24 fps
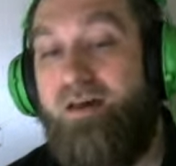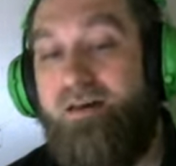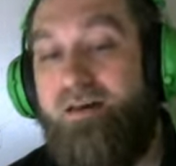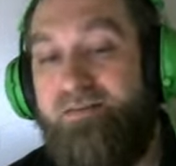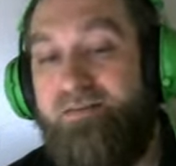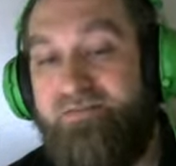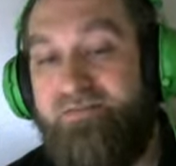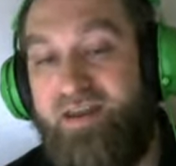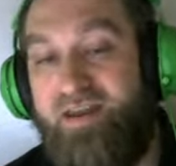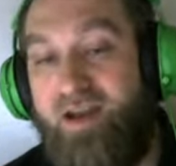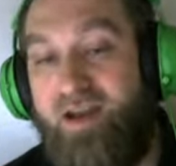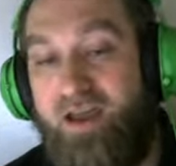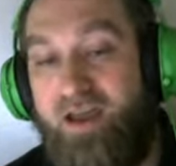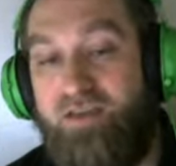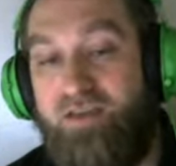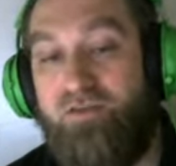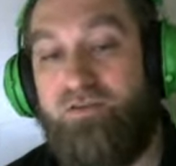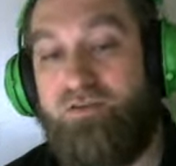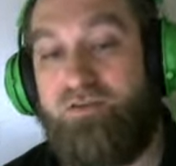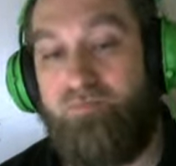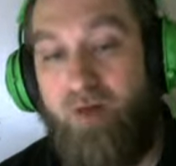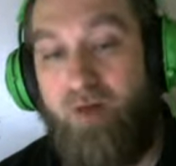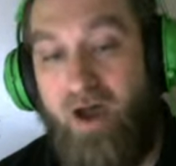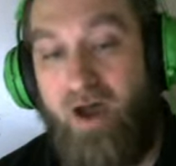Then I
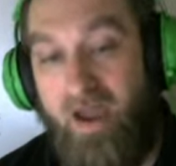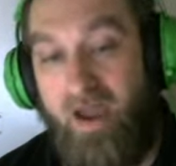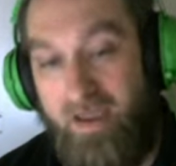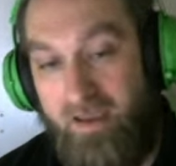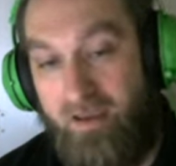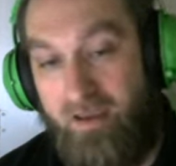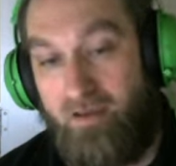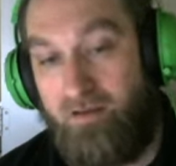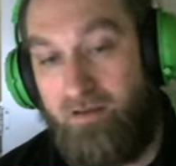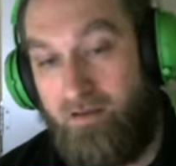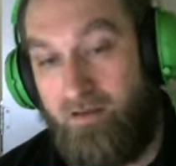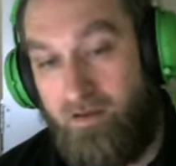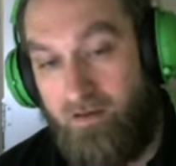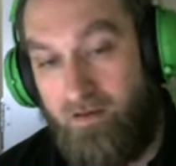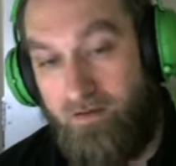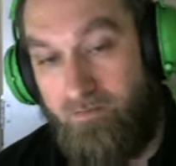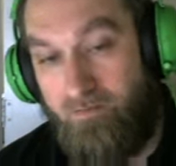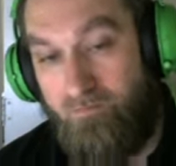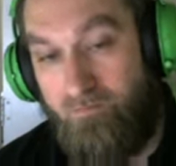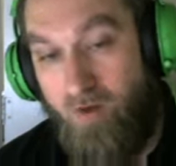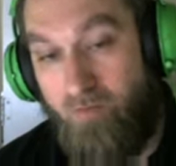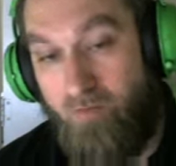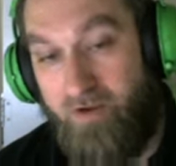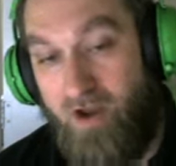used my
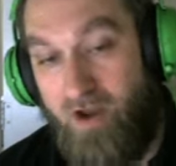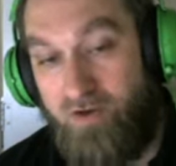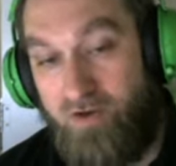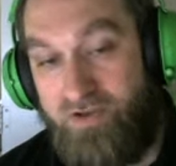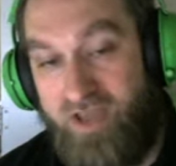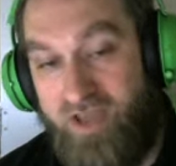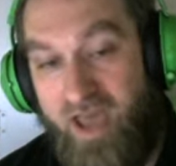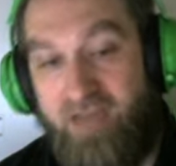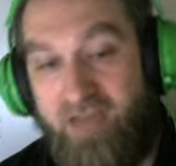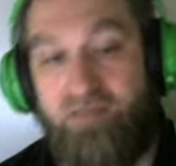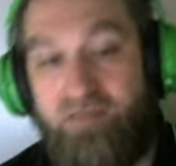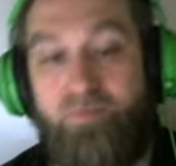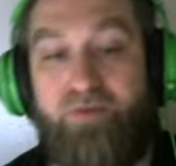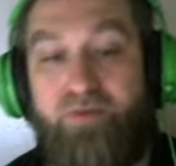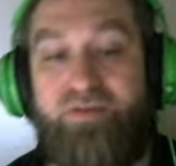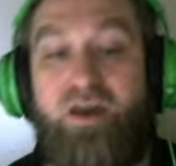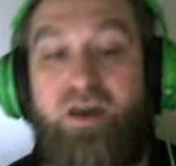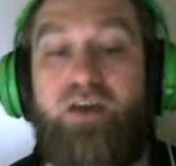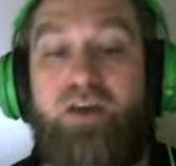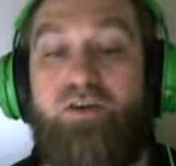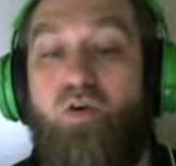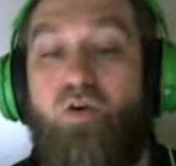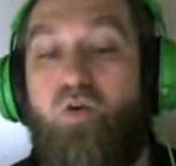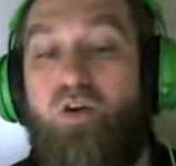Momonosuke to put the
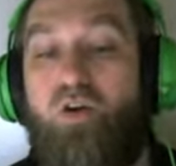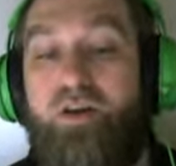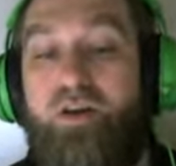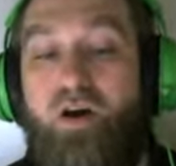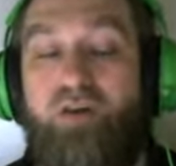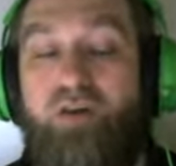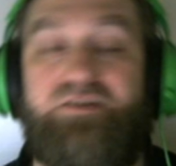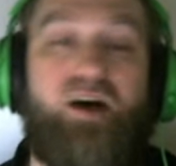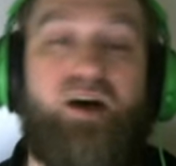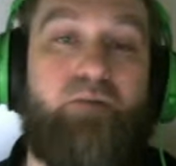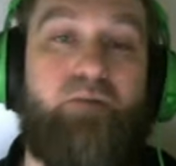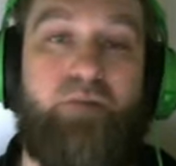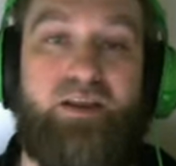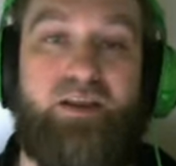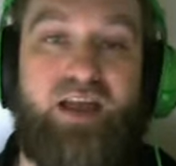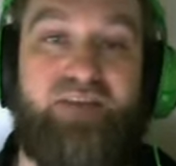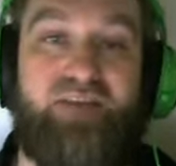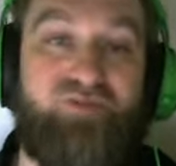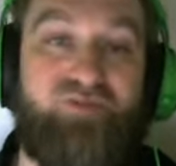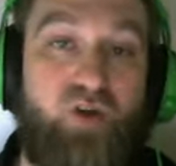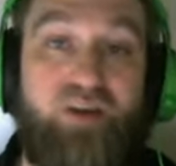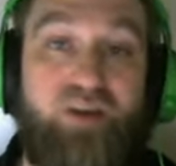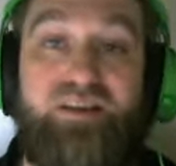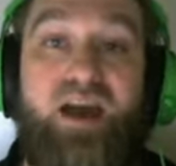Hiyori on top of my life
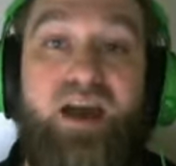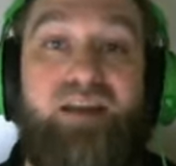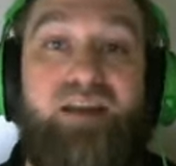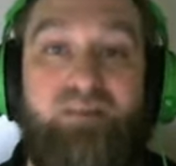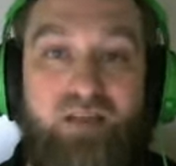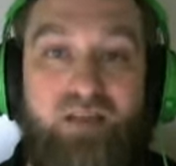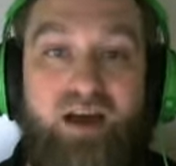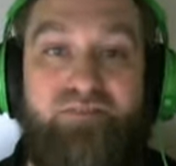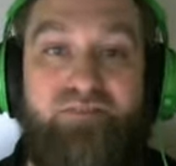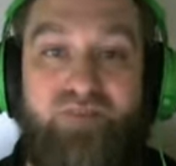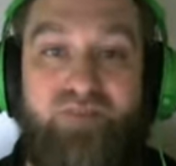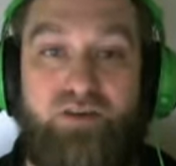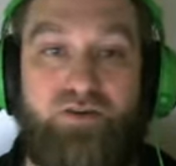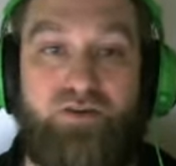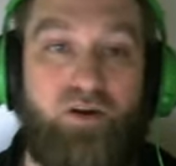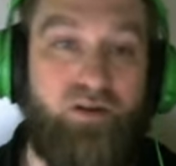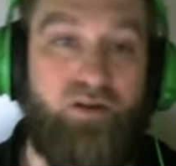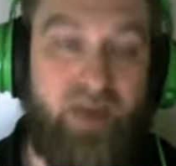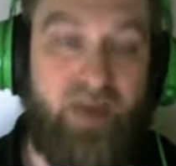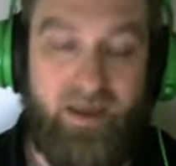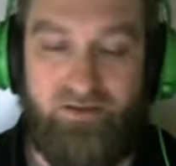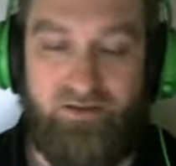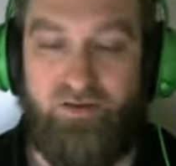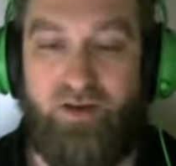so I gained a life that turn
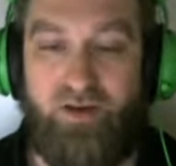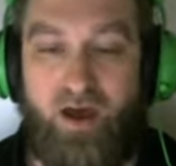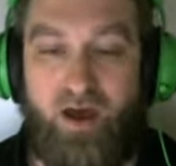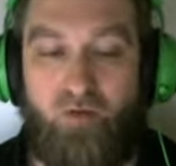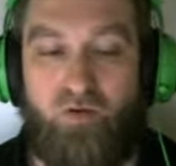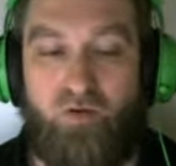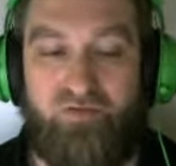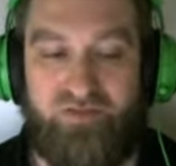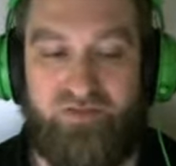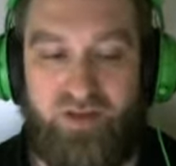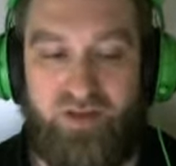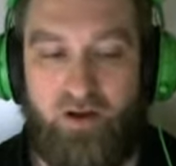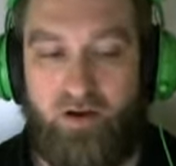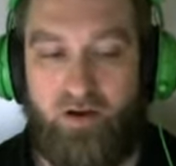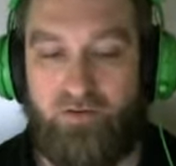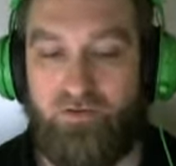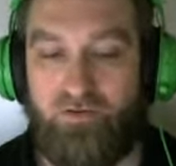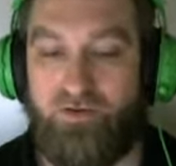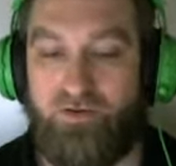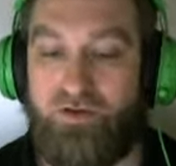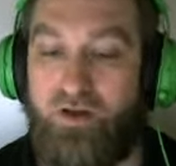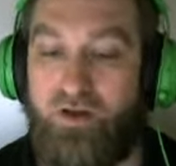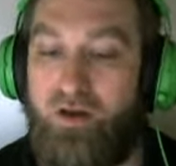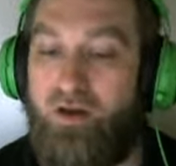and took out one of his
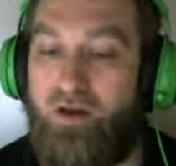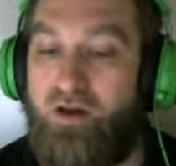characters.